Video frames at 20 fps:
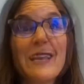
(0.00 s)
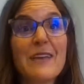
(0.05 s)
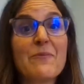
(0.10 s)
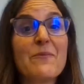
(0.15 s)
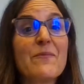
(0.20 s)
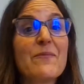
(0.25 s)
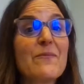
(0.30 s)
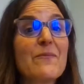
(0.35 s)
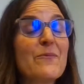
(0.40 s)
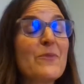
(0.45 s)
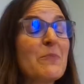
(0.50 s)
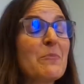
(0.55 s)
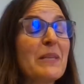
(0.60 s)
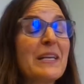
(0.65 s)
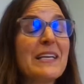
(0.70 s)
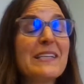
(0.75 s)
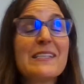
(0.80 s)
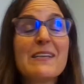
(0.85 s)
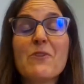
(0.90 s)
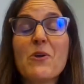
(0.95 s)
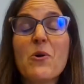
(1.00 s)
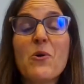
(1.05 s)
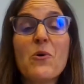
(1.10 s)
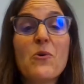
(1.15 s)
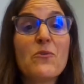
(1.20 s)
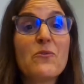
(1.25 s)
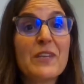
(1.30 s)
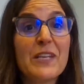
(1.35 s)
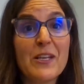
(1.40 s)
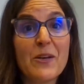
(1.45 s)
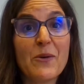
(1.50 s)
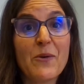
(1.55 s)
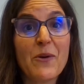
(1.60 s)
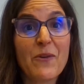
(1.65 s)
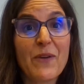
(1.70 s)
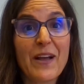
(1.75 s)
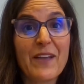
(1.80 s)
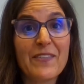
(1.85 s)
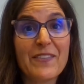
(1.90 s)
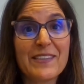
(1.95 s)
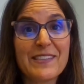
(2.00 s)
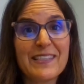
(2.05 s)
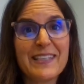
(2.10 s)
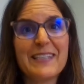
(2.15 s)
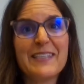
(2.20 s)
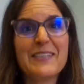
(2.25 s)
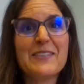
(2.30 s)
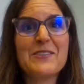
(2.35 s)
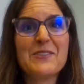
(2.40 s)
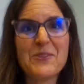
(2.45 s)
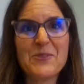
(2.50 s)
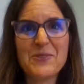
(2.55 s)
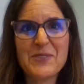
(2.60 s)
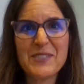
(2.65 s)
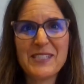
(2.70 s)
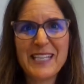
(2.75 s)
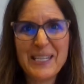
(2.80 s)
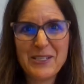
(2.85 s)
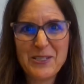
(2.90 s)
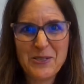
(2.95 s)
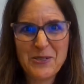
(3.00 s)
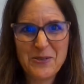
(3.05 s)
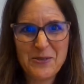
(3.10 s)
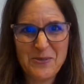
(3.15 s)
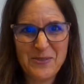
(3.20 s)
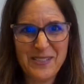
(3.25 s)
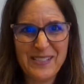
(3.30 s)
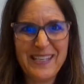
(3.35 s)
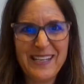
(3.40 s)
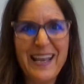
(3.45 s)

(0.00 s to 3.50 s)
And we plan to have a whole video around this, ladies, so stay tuned.